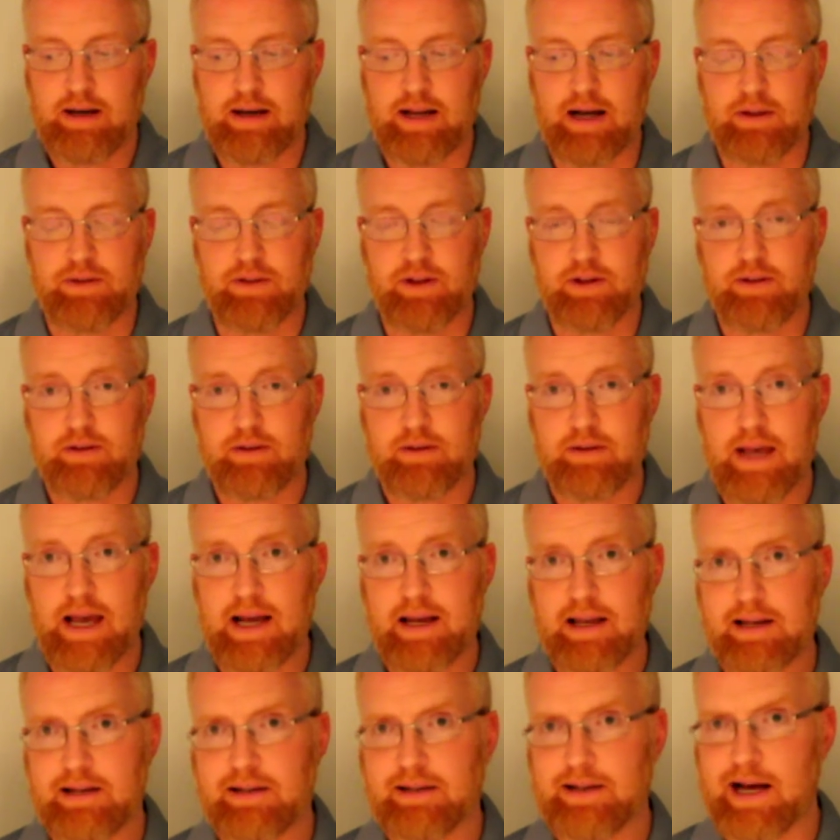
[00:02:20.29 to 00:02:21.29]
Now, the
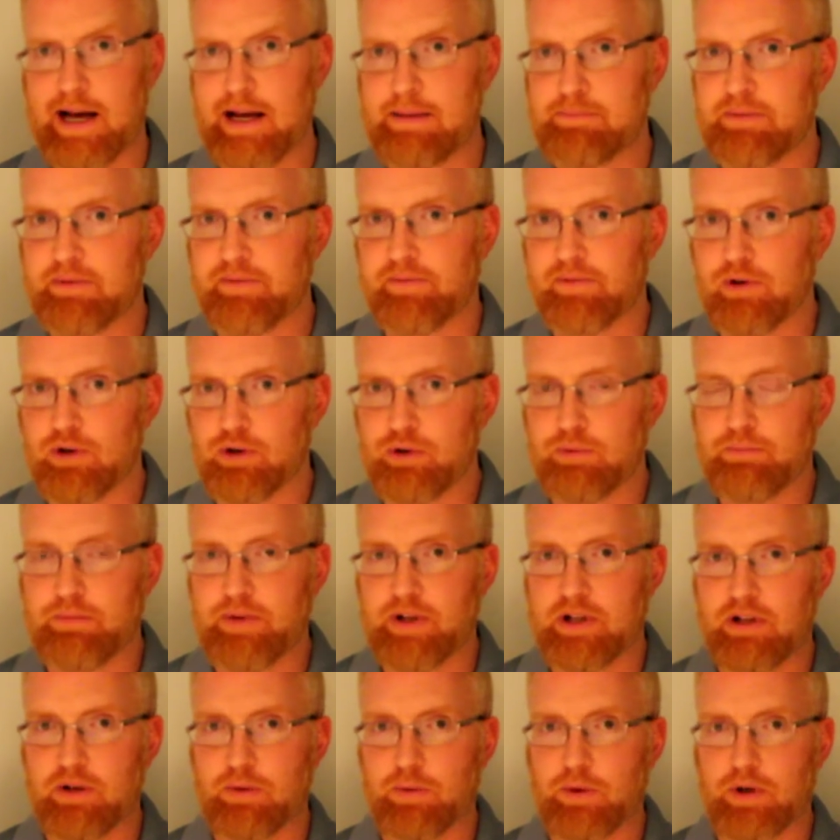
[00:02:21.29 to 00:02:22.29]
second type of loop
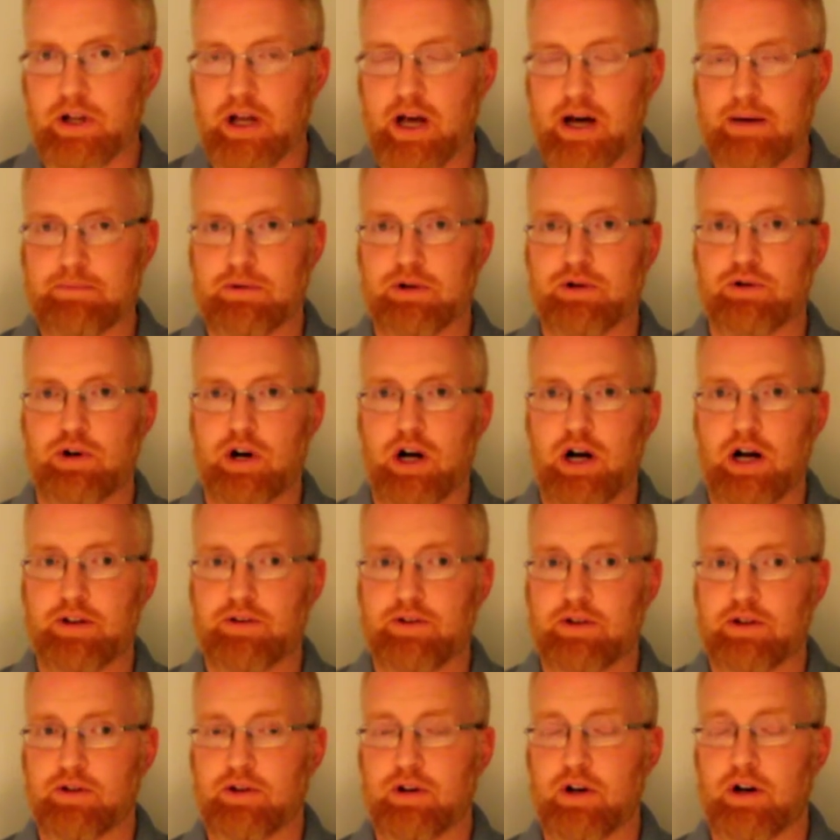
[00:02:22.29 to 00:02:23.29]
that you would come
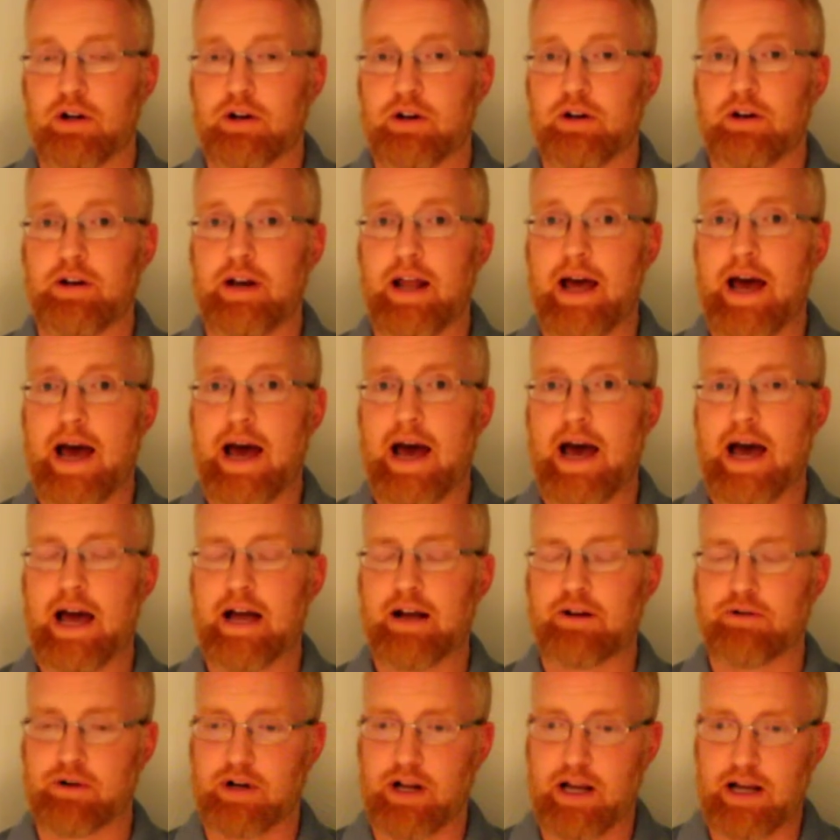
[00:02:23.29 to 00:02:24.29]
across is called an
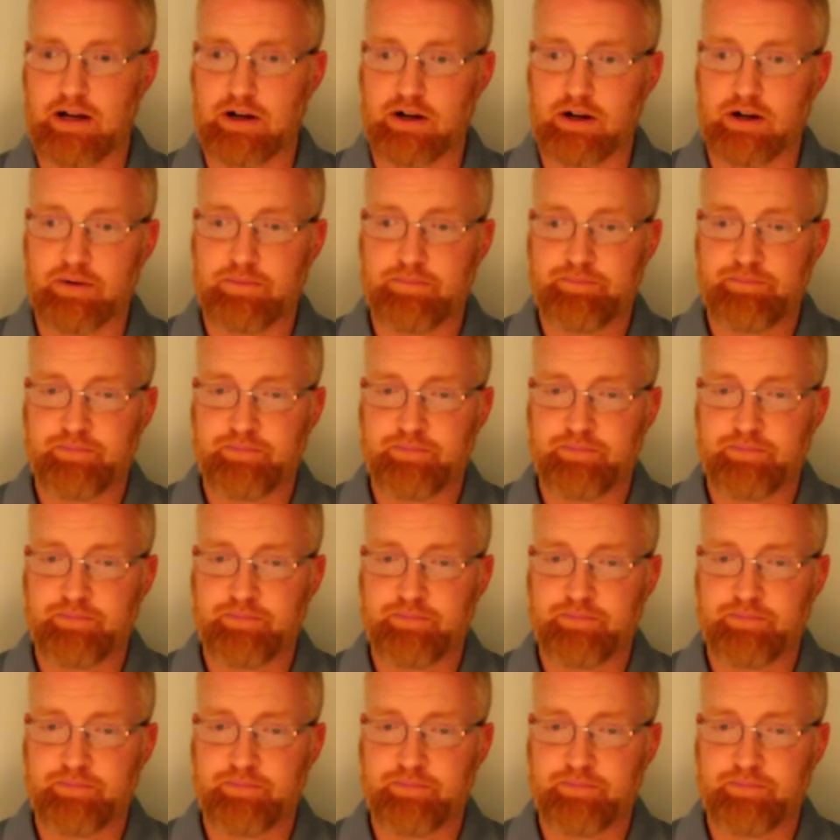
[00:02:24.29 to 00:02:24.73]
aggregator.